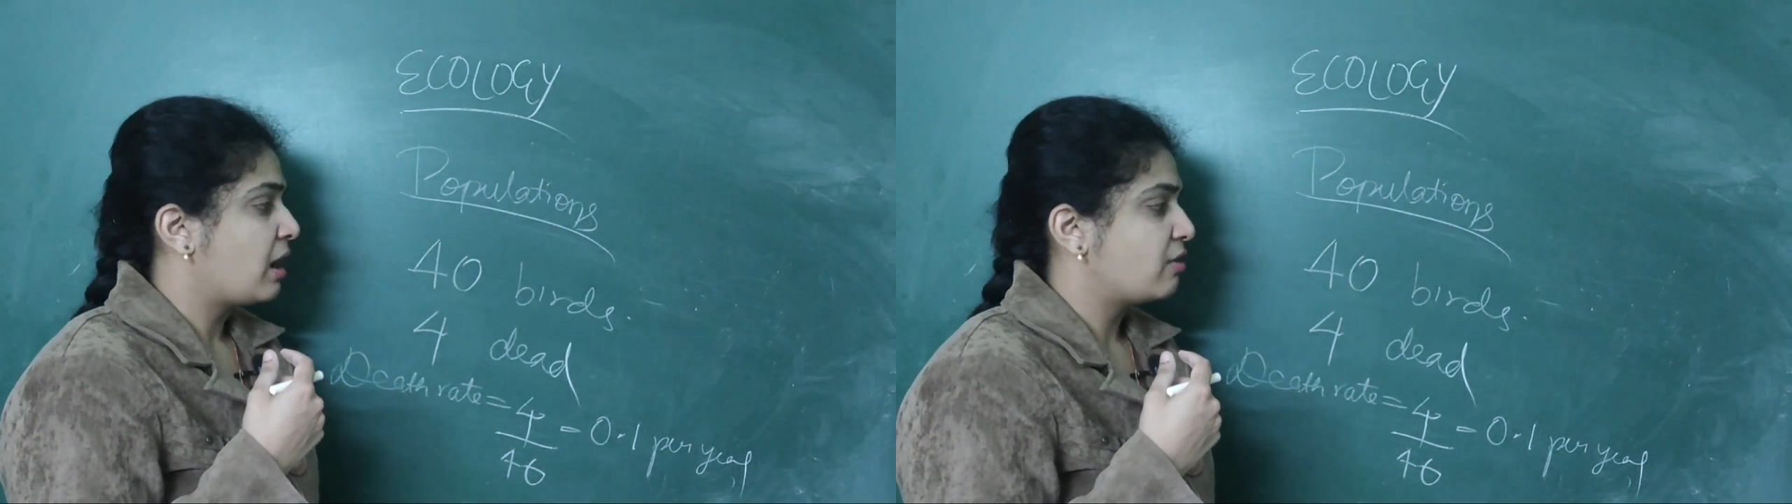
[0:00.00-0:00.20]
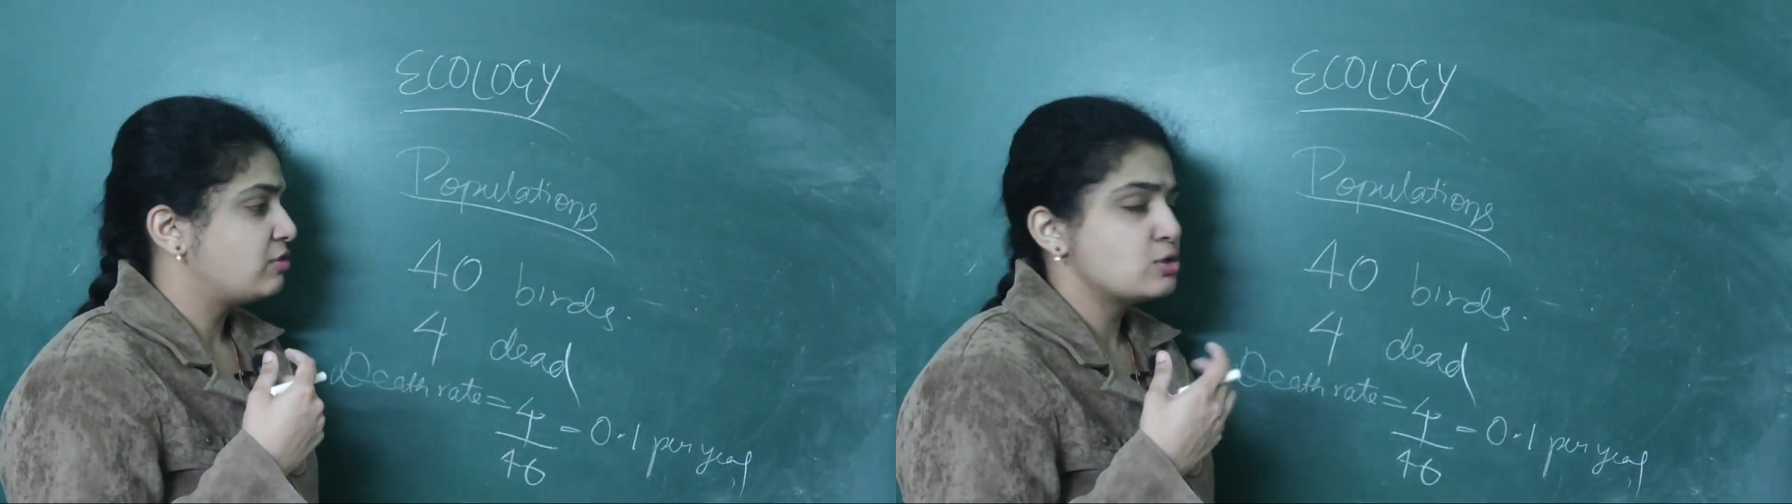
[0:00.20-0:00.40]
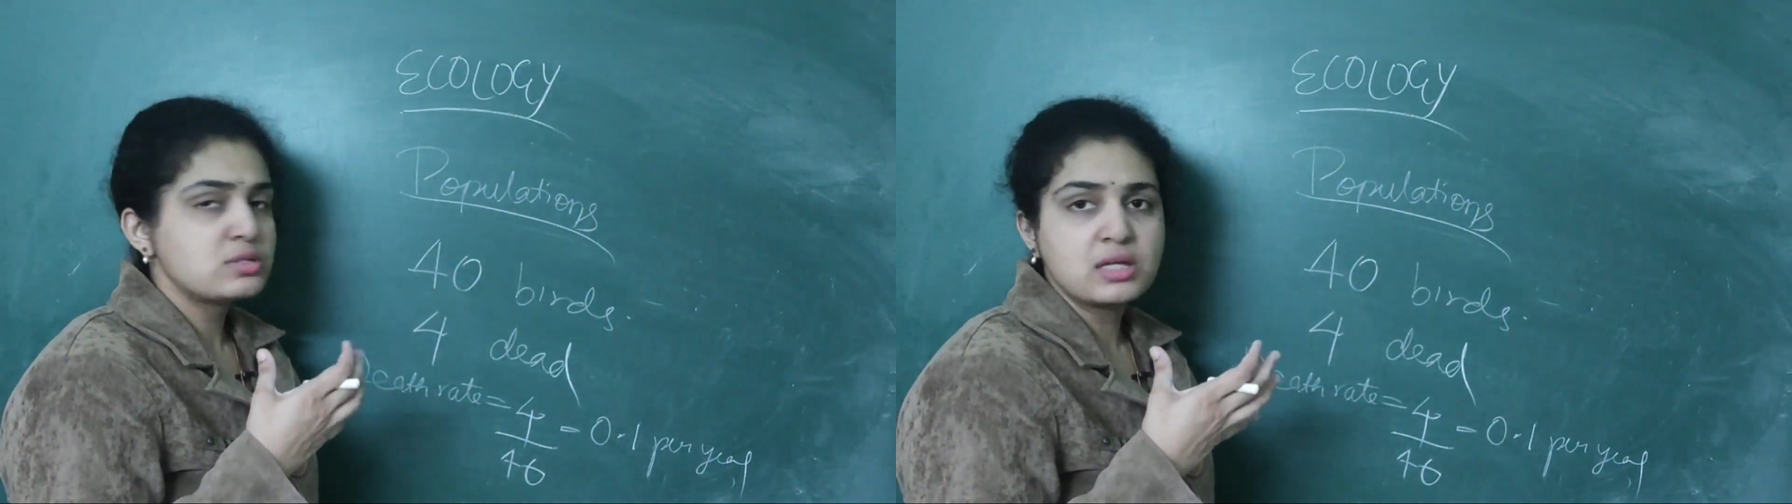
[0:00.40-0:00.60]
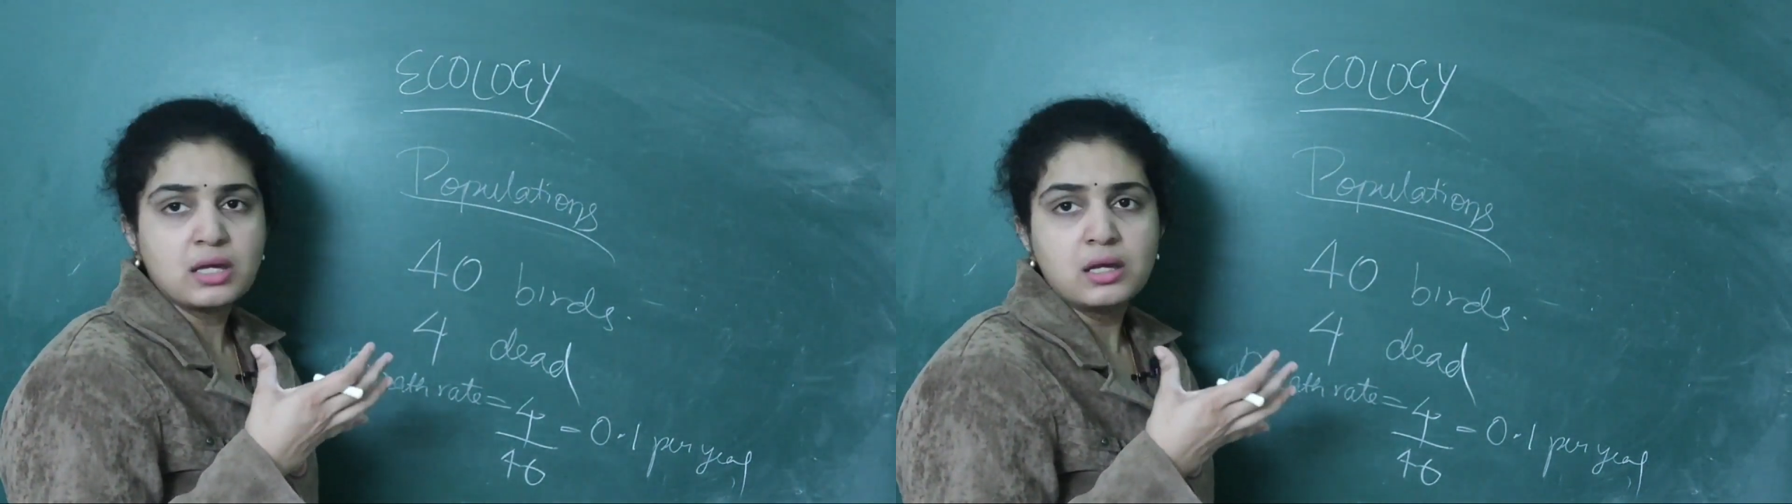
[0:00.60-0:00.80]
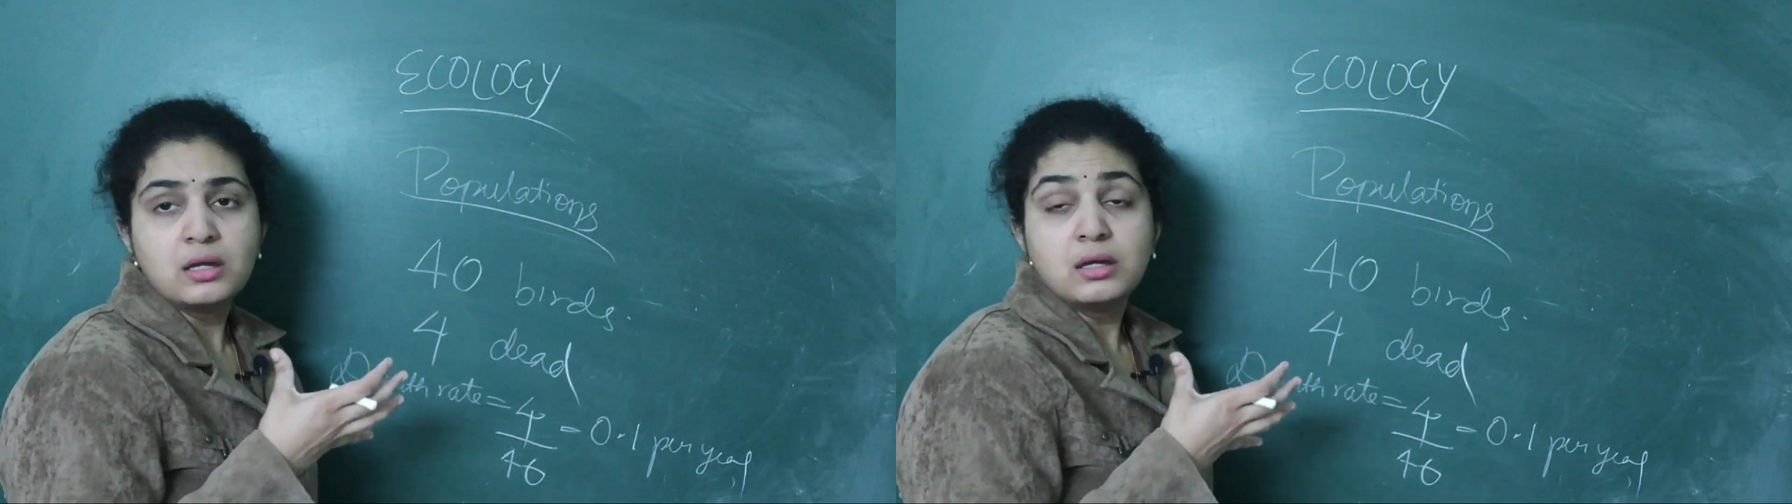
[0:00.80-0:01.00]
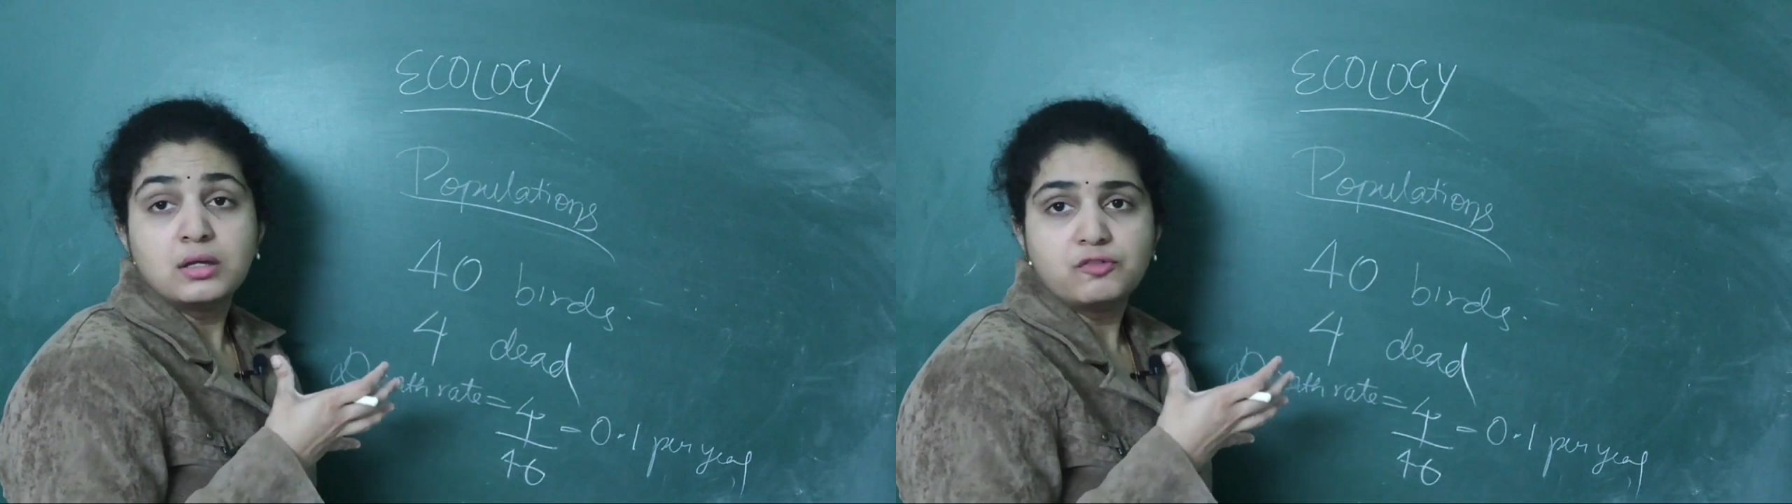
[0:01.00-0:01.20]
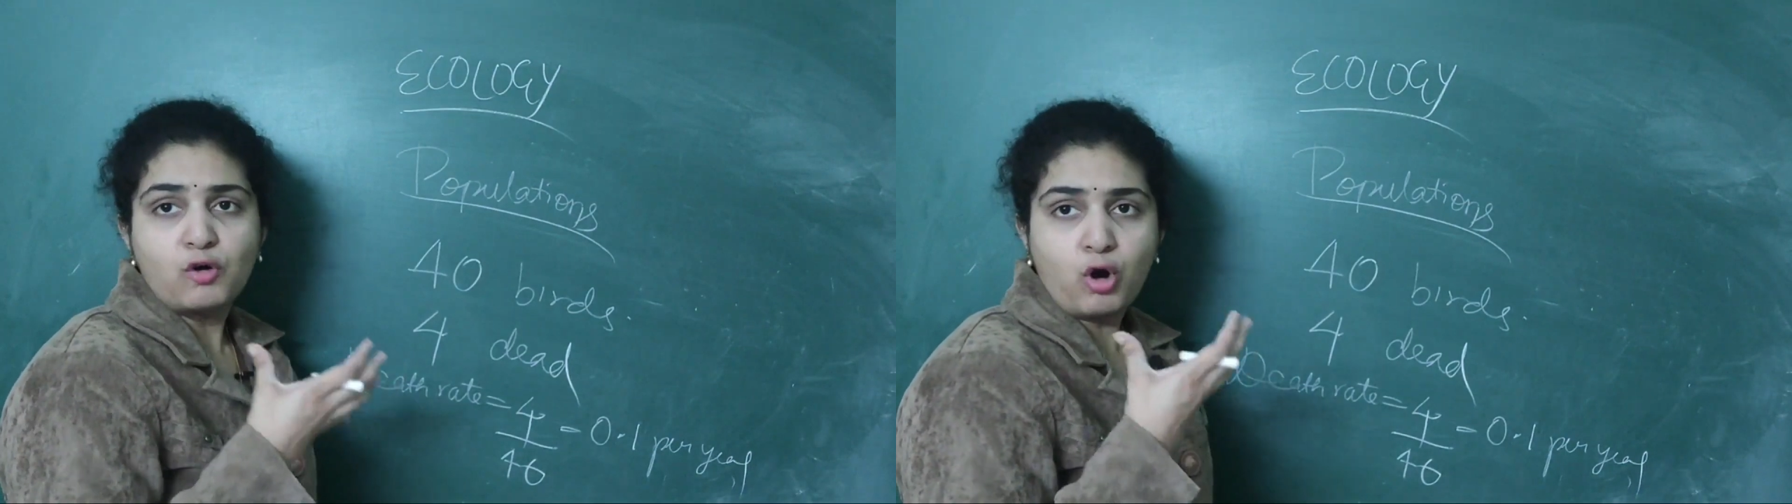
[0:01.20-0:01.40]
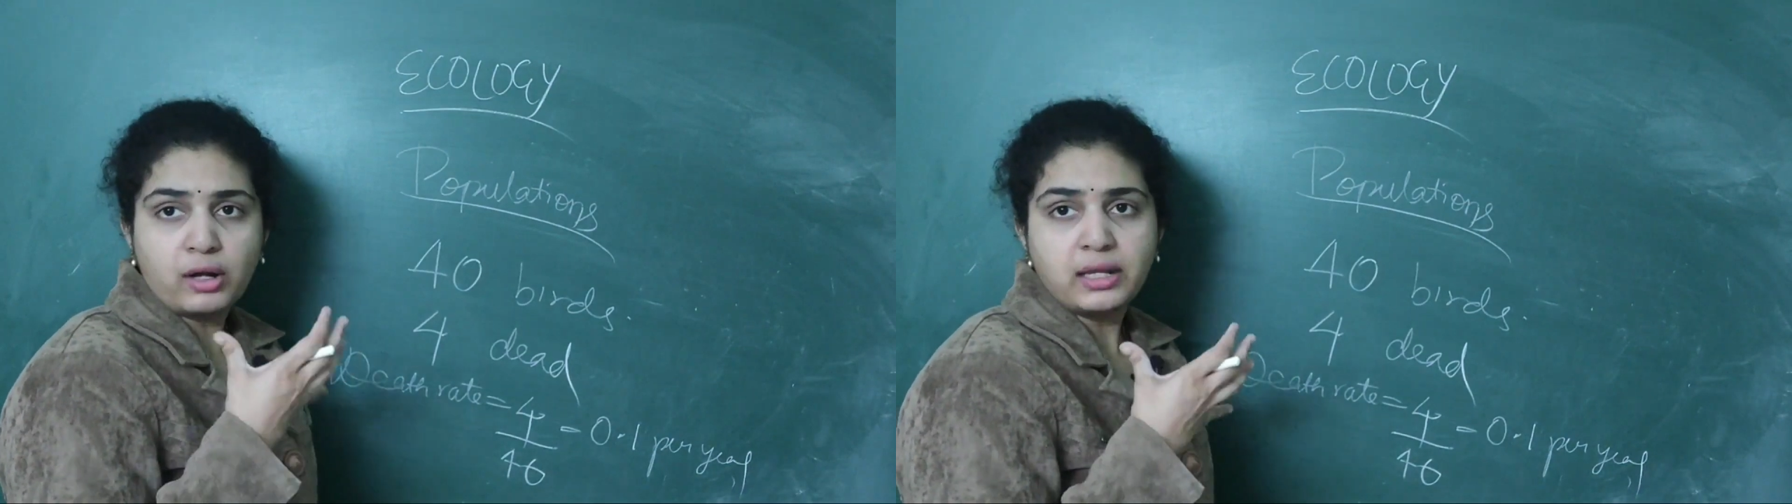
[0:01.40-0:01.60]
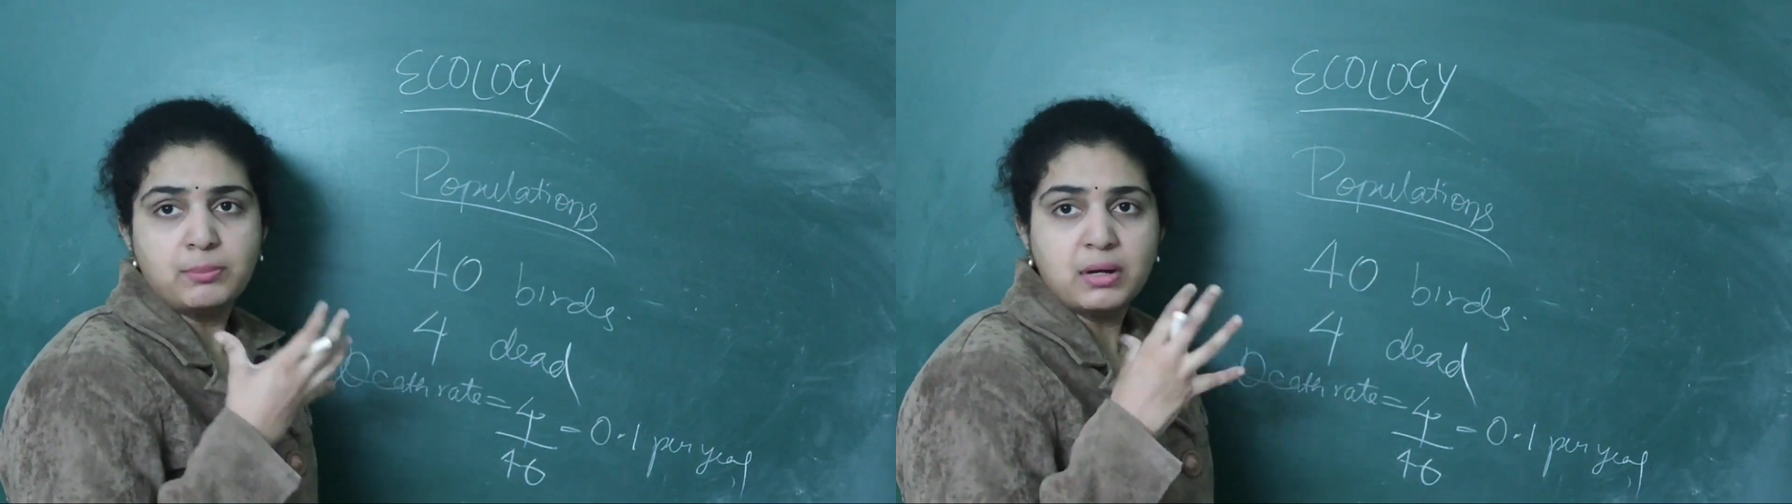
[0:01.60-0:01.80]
How you say 40